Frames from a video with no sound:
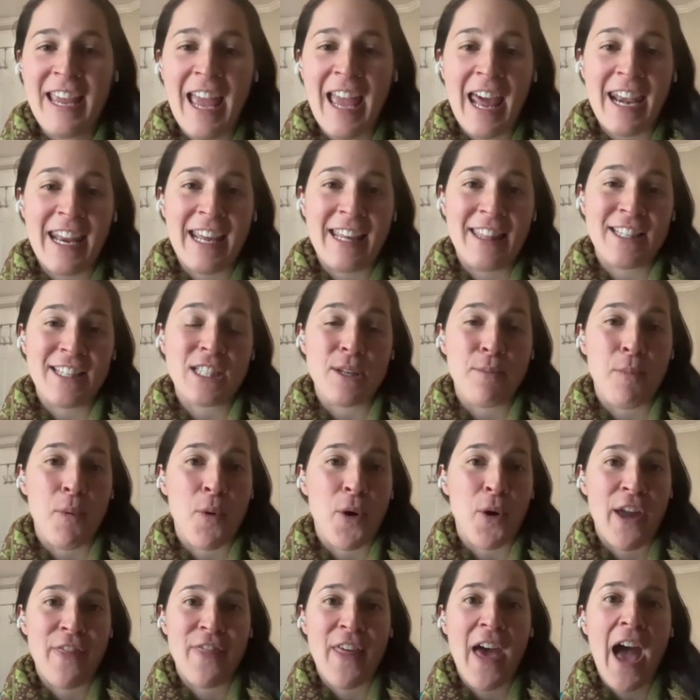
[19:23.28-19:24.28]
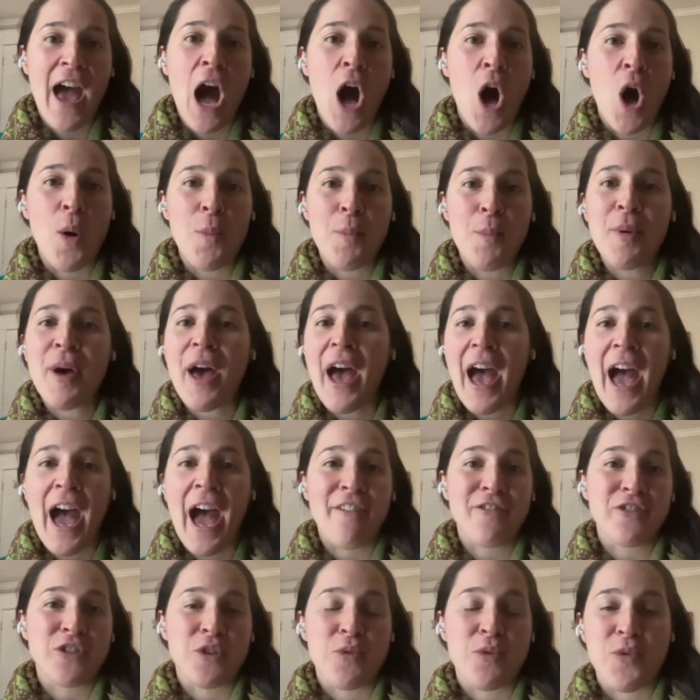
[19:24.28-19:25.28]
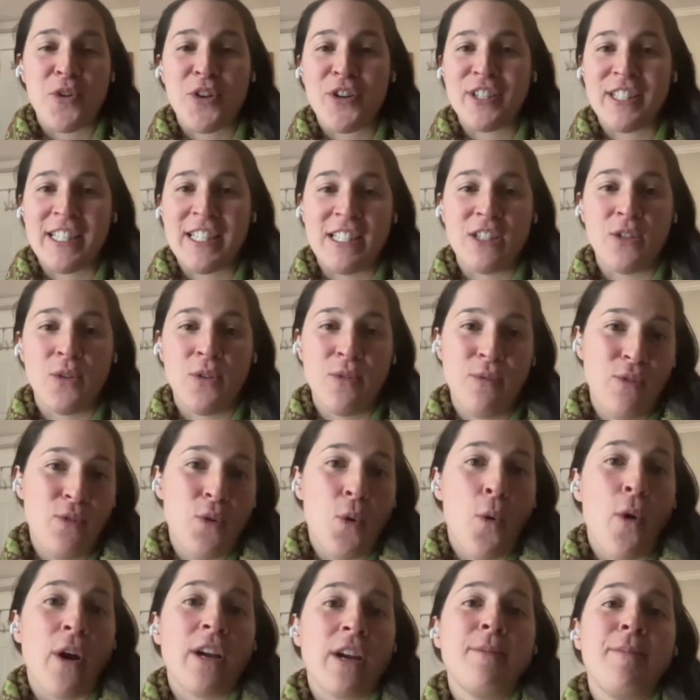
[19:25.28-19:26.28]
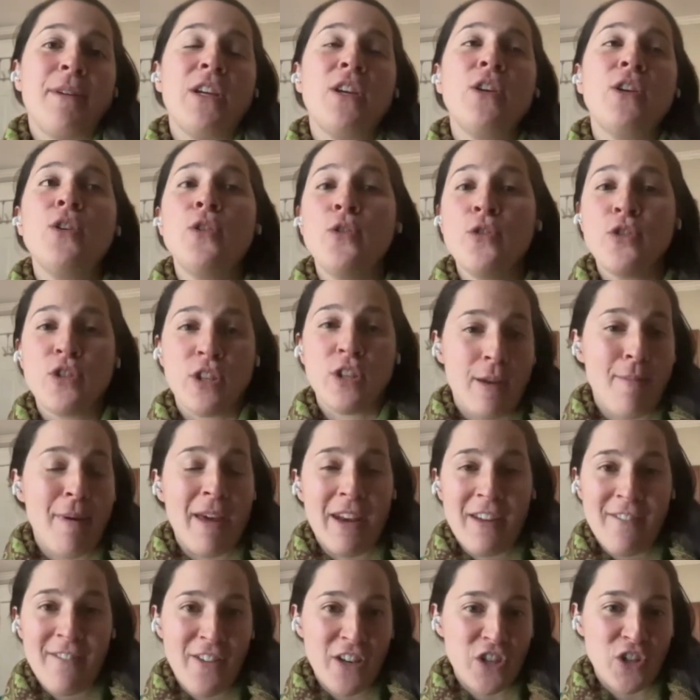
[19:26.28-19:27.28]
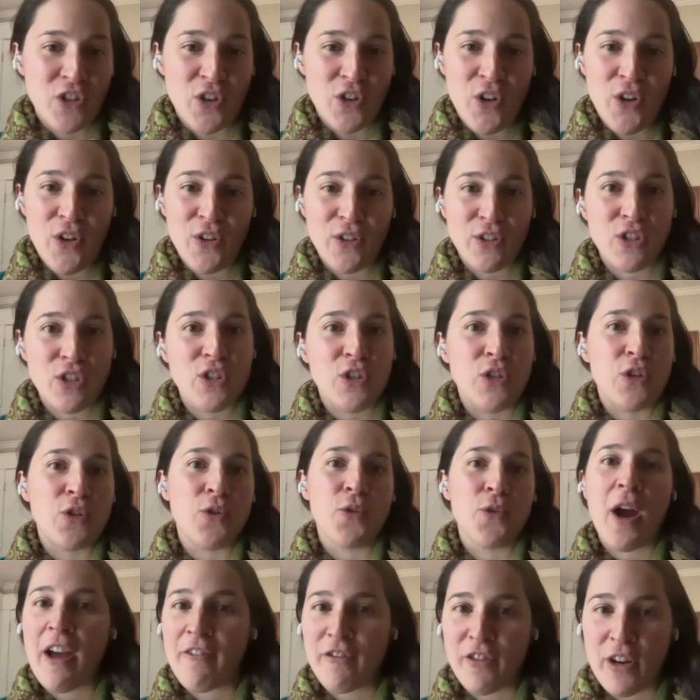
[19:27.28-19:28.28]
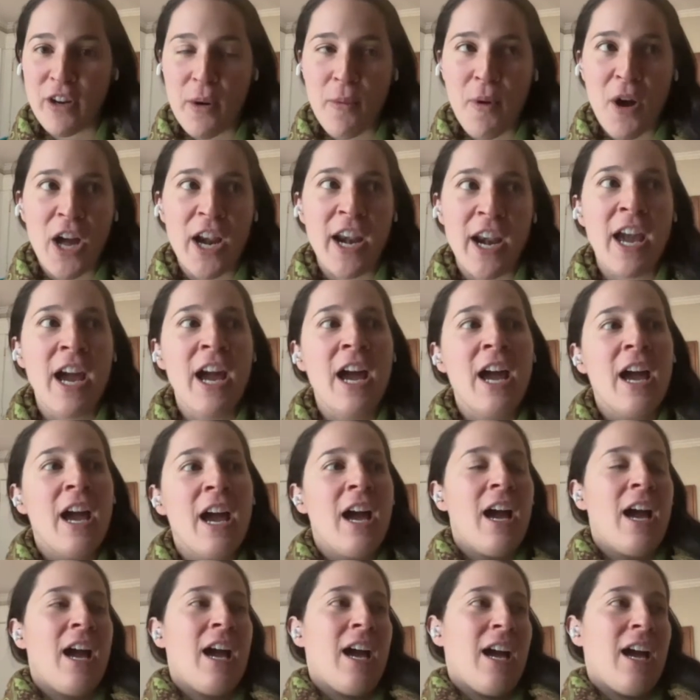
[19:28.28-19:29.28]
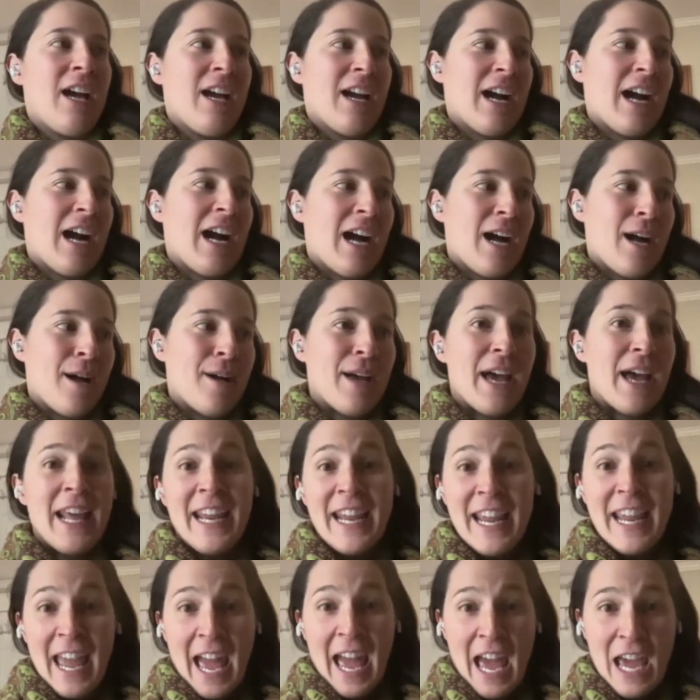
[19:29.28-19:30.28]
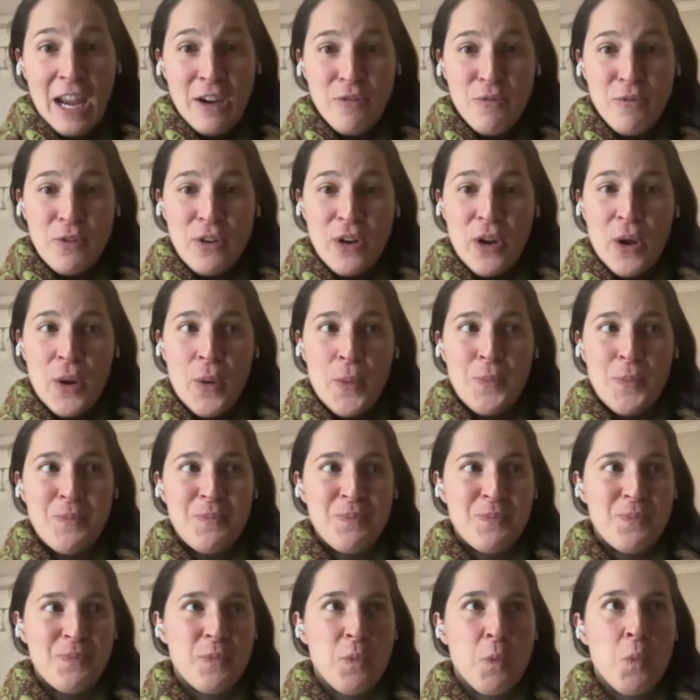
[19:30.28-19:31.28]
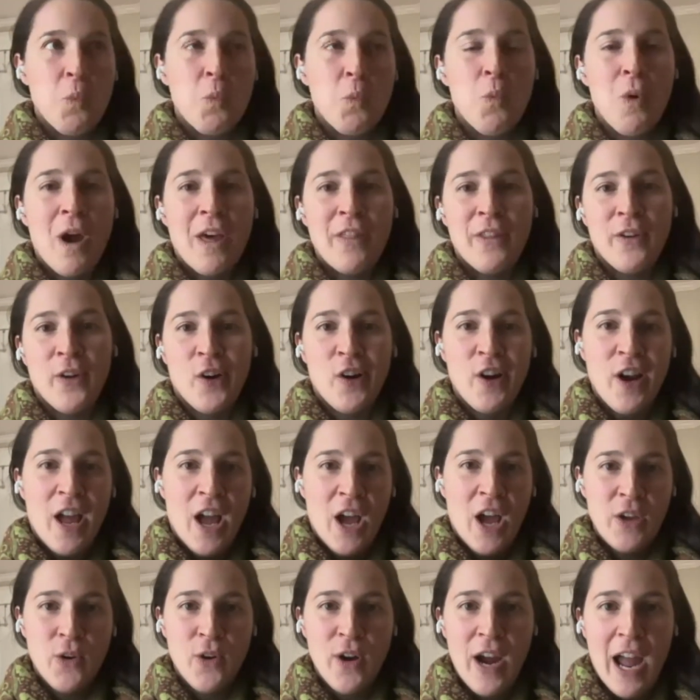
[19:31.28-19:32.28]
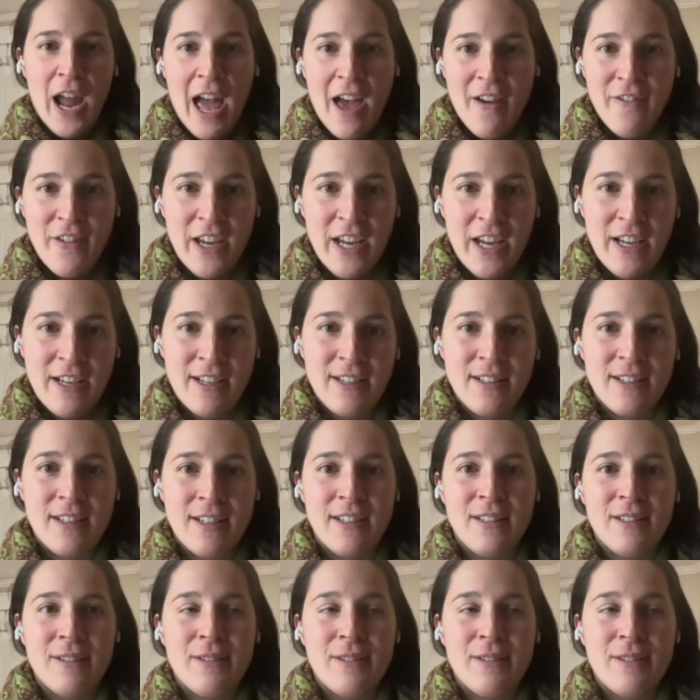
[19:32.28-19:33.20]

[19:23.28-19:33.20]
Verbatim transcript: getting the support and the help afterwards is going to be hugely beneficial to mm-hmm. everyone. Uh, and again, you know, whether or not you're having